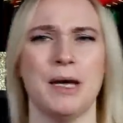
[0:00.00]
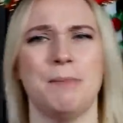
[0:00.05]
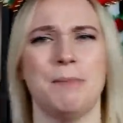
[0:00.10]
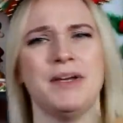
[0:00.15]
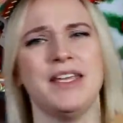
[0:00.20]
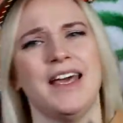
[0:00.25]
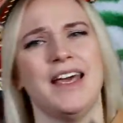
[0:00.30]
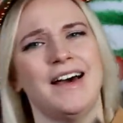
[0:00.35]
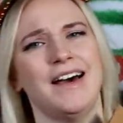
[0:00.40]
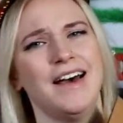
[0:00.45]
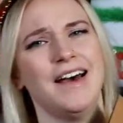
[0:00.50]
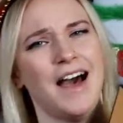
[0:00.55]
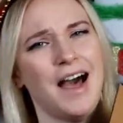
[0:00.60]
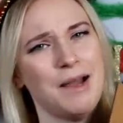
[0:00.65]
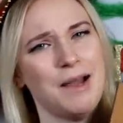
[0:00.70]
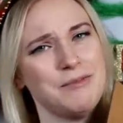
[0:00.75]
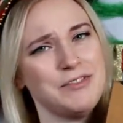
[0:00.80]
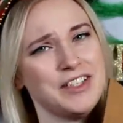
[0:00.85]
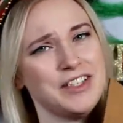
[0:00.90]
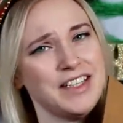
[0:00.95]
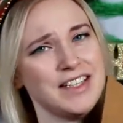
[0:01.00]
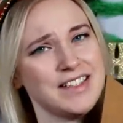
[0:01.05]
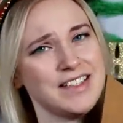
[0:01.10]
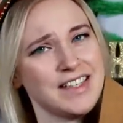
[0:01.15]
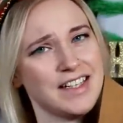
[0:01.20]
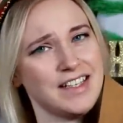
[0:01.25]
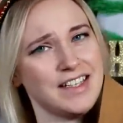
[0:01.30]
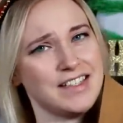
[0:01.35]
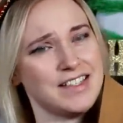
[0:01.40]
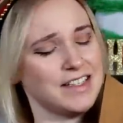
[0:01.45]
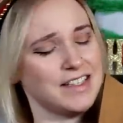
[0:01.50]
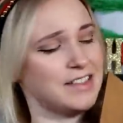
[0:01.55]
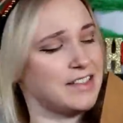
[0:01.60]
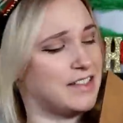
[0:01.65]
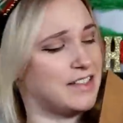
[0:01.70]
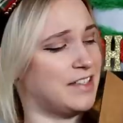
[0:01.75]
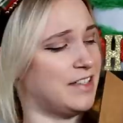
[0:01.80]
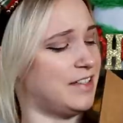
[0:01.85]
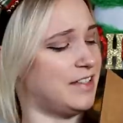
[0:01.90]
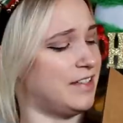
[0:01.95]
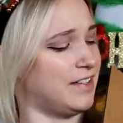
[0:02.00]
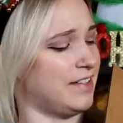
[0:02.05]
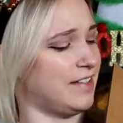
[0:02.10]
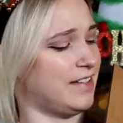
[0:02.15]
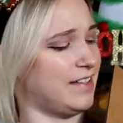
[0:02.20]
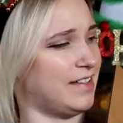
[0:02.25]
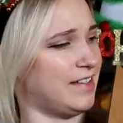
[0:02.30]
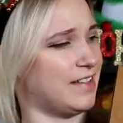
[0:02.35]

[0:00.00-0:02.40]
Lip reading: But yeah, I'm really excited to